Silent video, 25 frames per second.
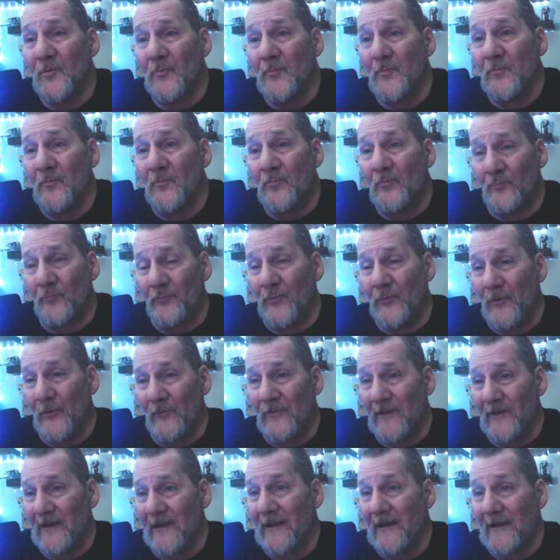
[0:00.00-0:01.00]

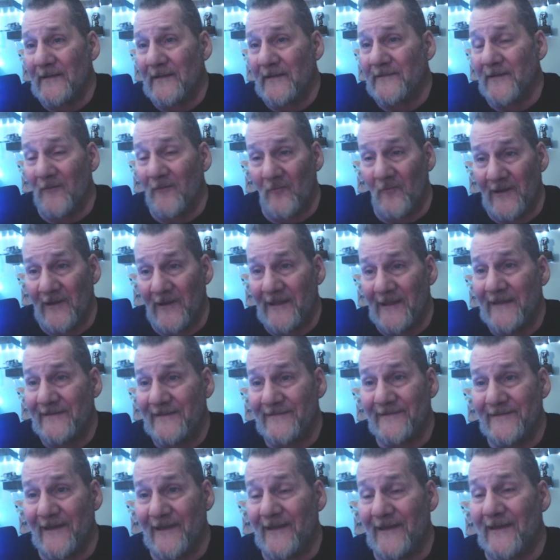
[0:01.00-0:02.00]
But like I said, when he
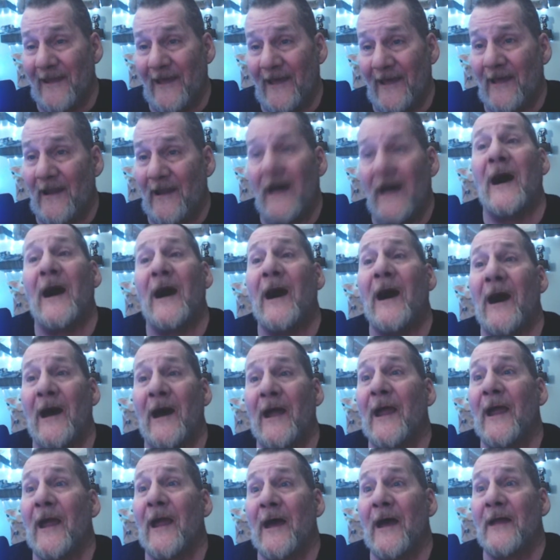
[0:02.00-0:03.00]
said that,
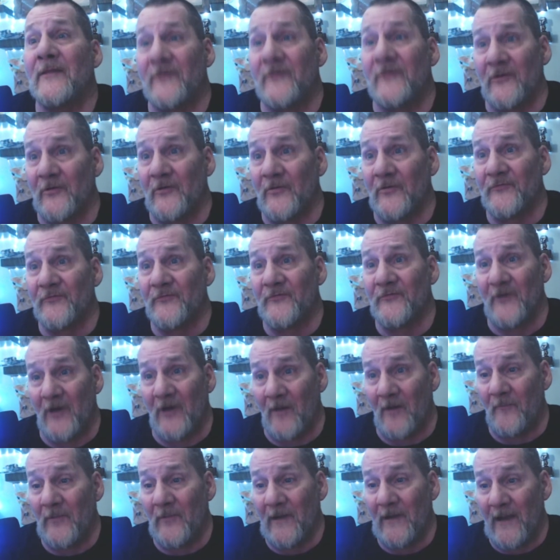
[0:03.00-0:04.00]
I got chills
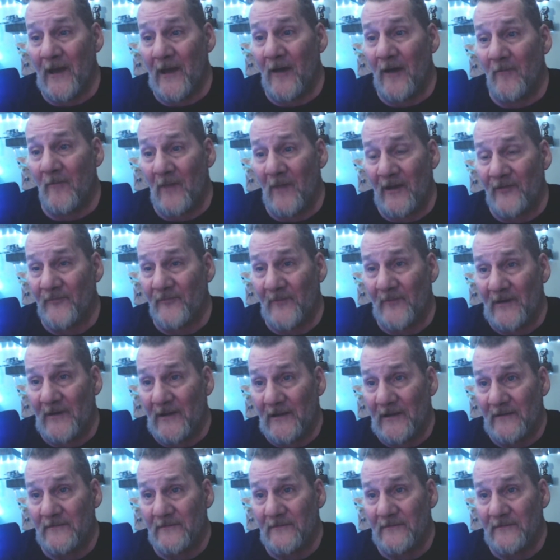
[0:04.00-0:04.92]
up and down my spine.